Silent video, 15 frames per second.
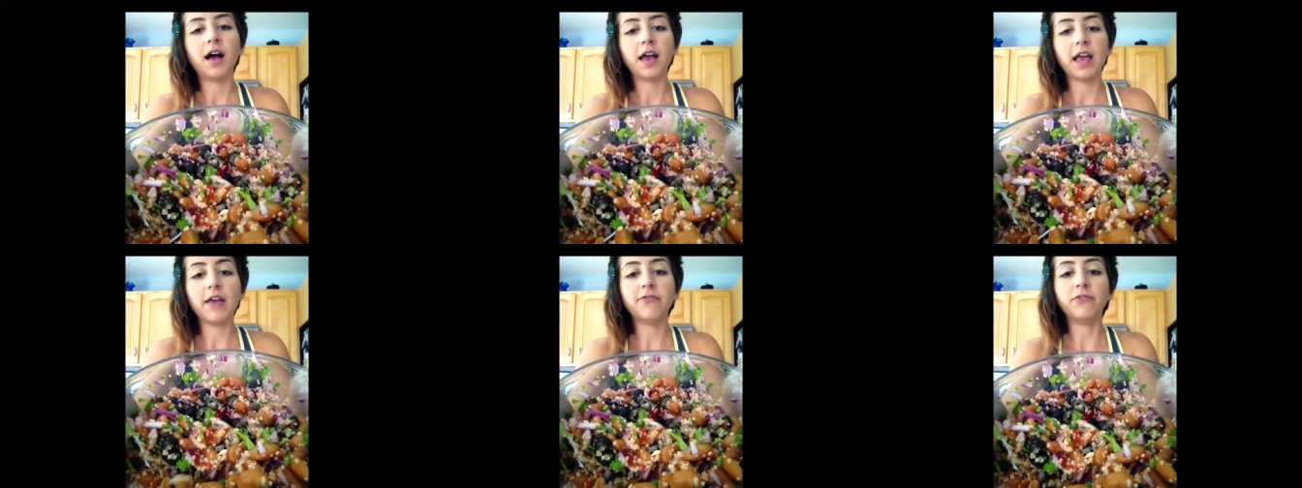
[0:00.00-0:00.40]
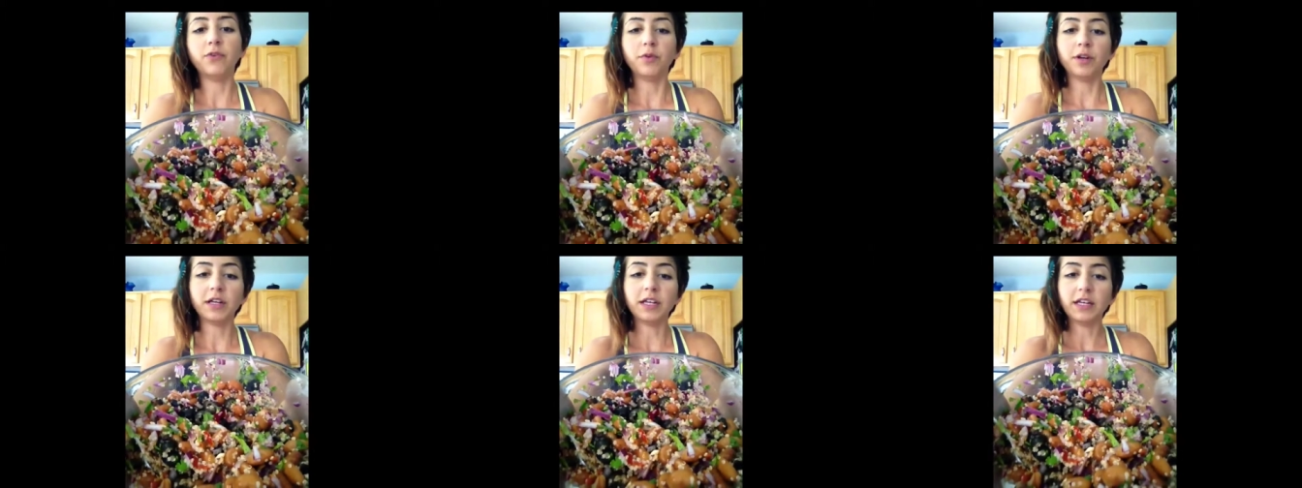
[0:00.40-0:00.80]
If you
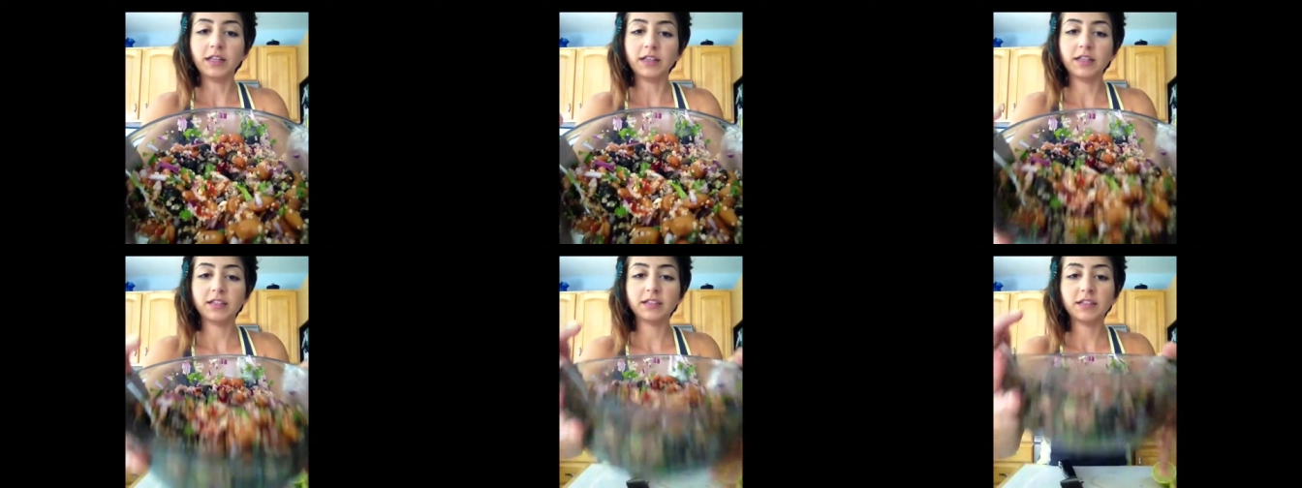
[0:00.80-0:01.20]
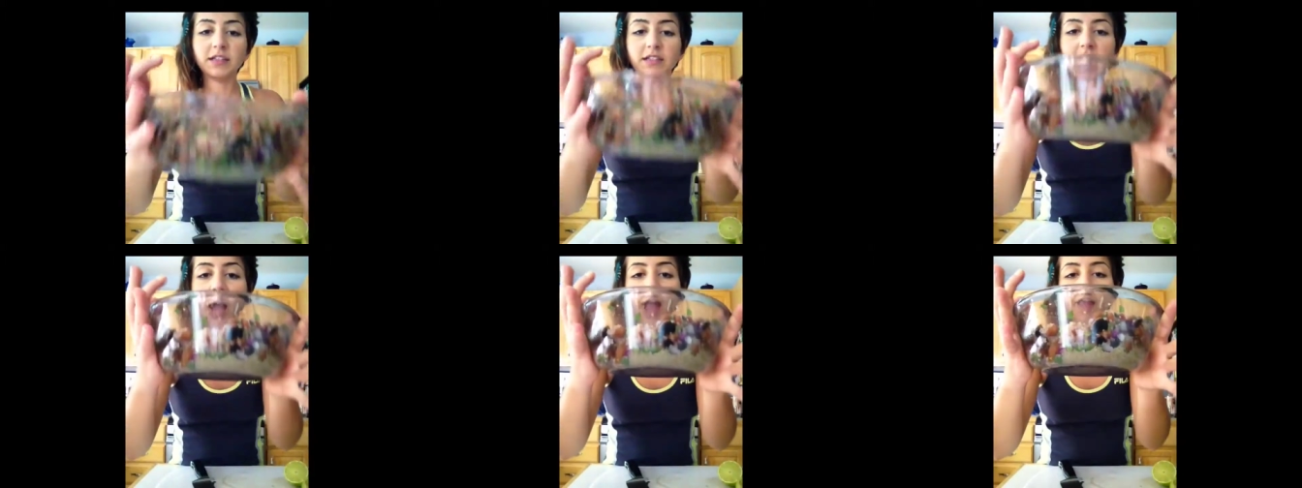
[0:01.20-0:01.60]
were to eat this
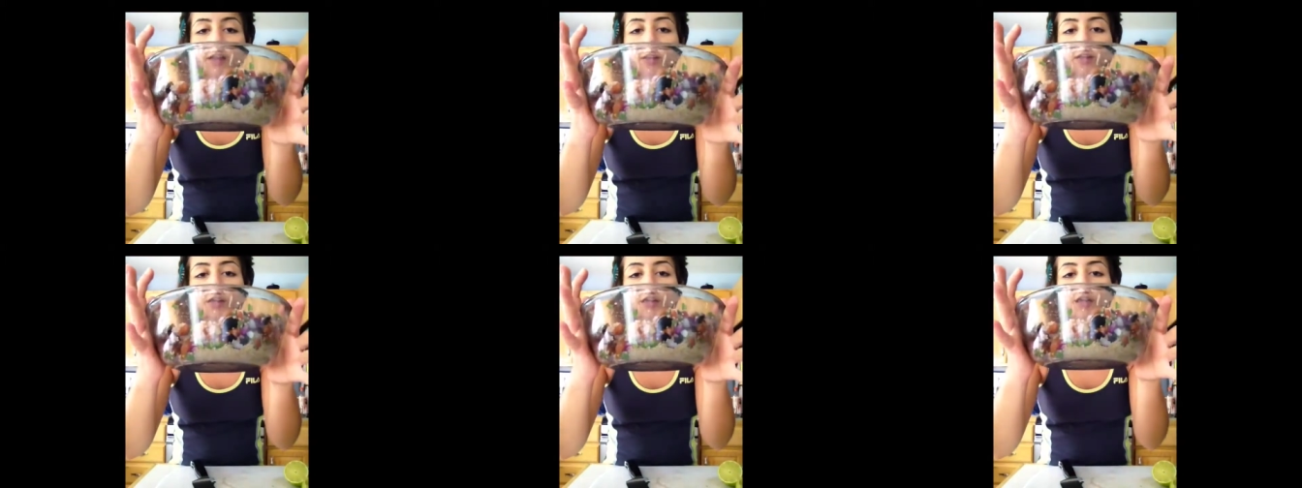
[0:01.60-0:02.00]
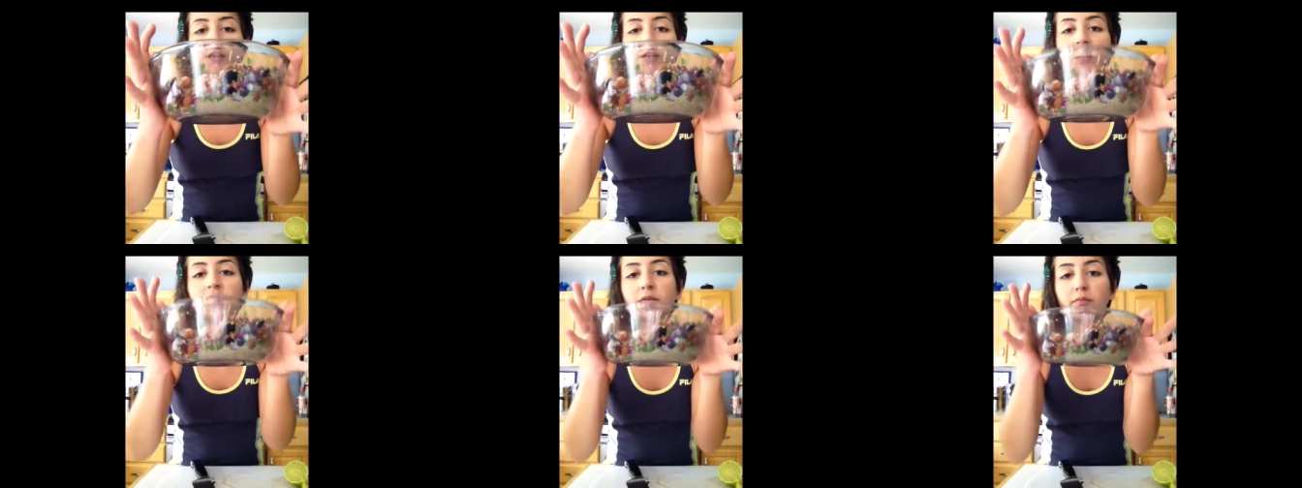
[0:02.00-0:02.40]
entire
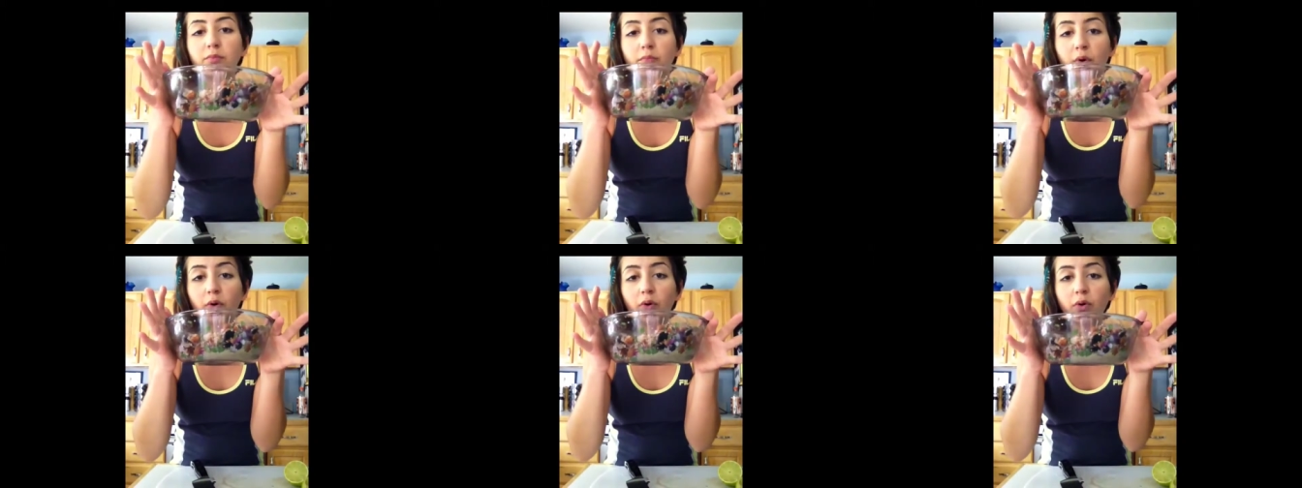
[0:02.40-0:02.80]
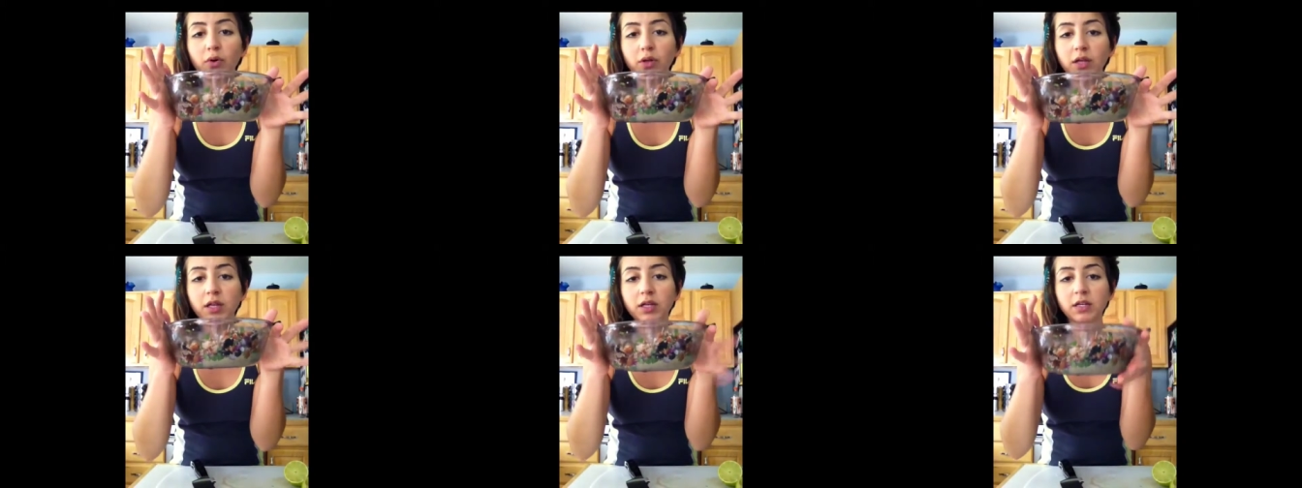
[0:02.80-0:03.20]
bowl,